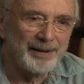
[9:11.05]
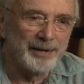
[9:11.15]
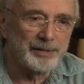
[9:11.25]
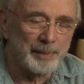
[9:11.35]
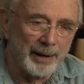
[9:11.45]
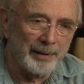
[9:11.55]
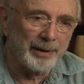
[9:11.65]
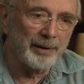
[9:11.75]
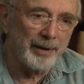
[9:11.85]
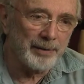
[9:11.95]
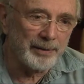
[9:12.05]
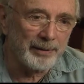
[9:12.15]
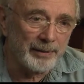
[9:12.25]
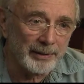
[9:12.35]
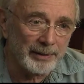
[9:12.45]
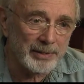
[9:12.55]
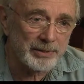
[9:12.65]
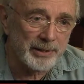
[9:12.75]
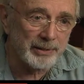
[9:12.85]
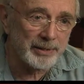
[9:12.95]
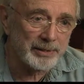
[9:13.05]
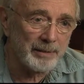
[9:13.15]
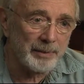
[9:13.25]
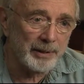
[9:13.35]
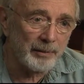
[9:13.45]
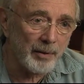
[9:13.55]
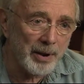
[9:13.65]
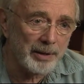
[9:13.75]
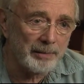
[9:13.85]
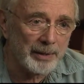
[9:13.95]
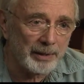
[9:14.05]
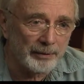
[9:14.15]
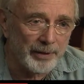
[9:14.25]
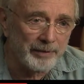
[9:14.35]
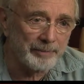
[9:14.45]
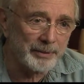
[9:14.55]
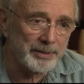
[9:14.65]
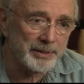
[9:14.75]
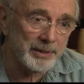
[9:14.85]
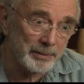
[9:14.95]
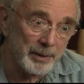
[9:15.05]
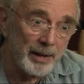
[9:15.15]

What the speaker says: an aspiring author or illustrator or somebody wanting to be a creative person,